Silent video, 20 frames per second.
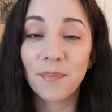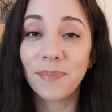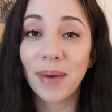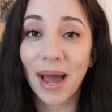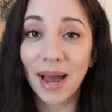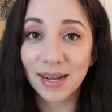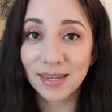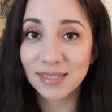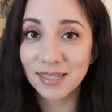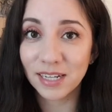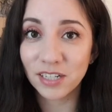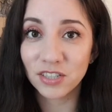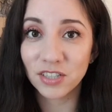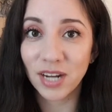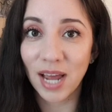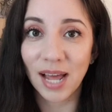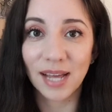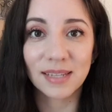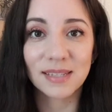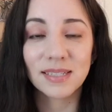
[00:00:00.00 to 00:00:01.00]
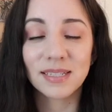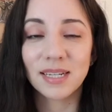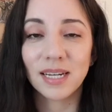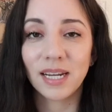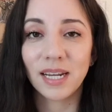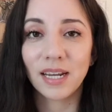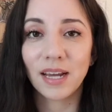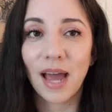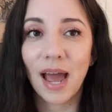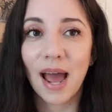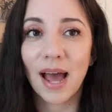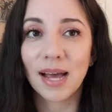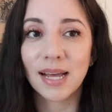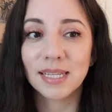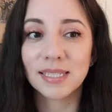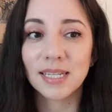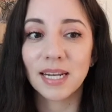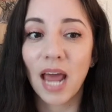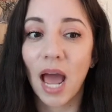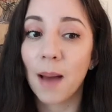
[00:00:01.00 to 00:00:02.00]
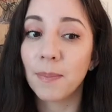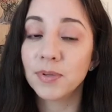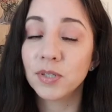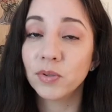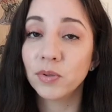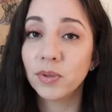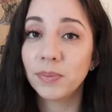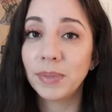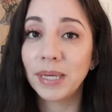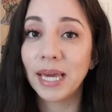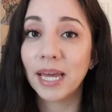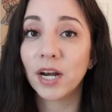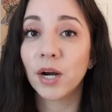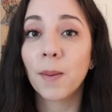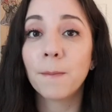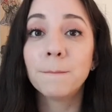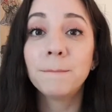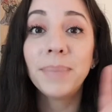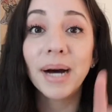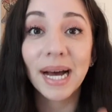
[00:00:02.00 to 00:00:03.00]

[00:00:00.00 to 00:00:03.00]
backstage casting as an absolute beginner,